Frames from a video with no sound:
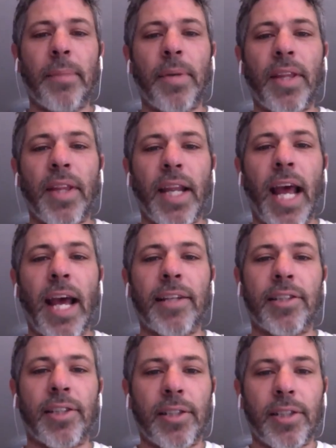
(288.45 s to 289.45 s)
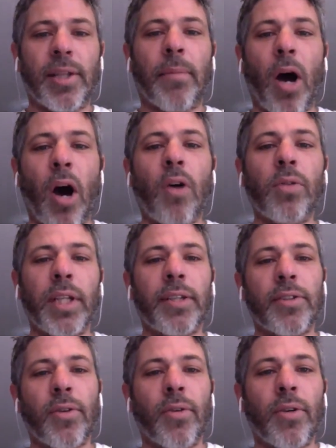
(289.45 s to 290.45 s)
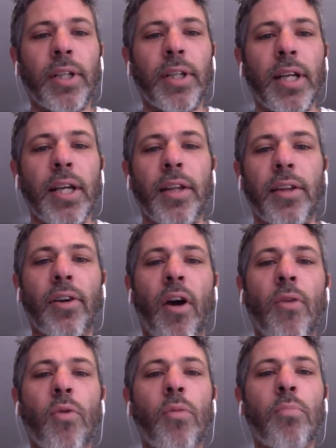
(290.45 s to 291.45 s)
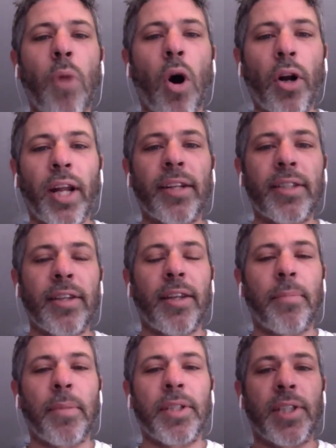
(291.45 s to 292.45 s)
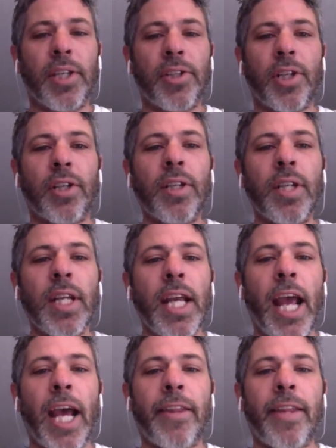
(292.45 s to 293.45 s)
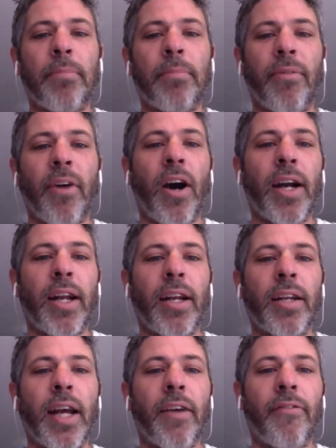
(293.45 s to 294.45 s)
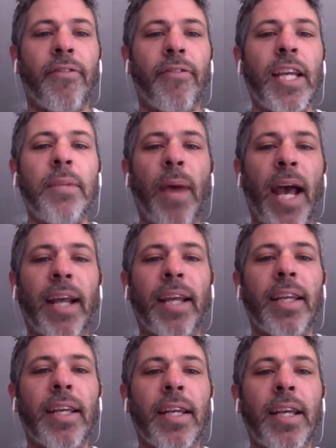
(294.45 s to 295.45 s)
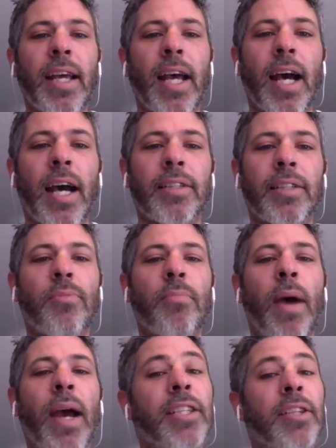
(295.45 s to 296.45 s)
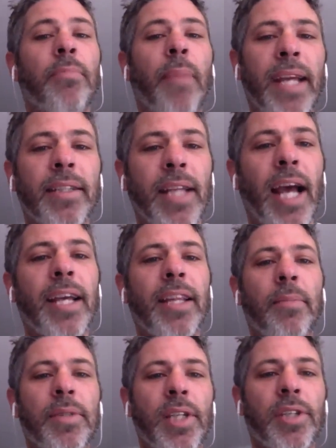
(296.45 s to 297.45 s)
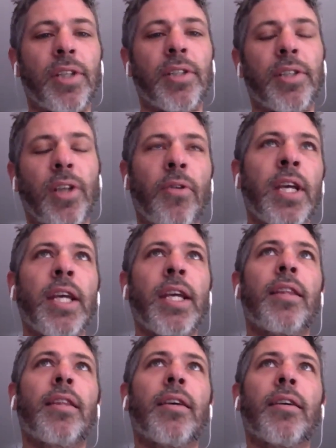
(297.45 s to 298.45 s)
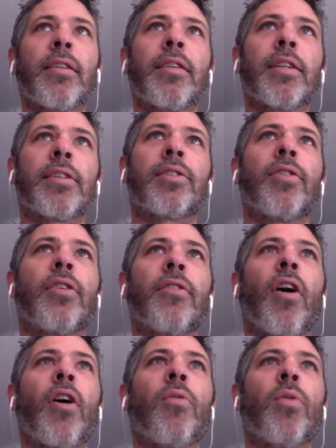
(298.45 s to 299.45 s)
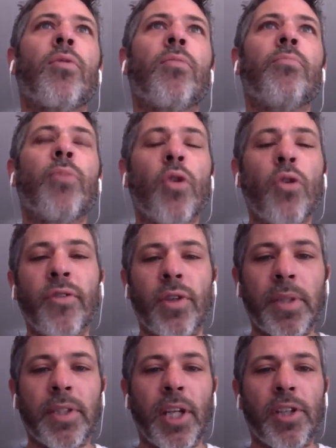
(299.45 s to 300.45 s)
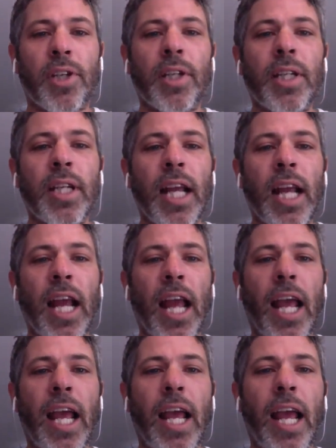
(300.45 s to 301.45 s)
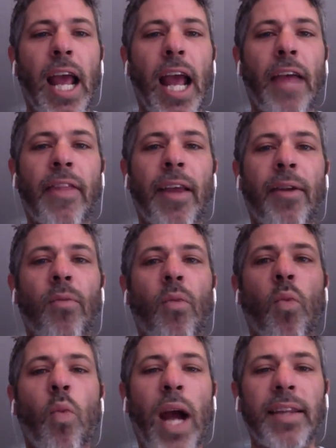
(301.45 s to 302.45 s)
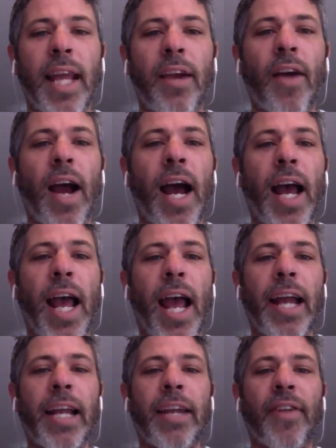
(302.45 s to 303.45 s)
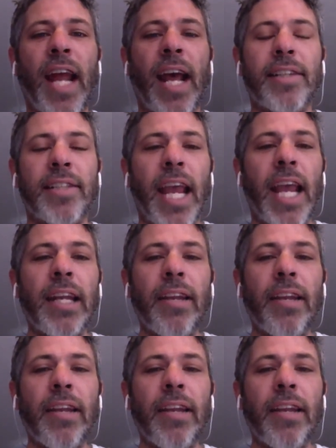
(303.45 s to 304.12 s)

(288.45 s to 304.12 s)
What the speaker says: that has some holding torque, the servo will monitor the position and then provide a feedback to maintain the position. So the servo will move to a position and then wait there. And if it has any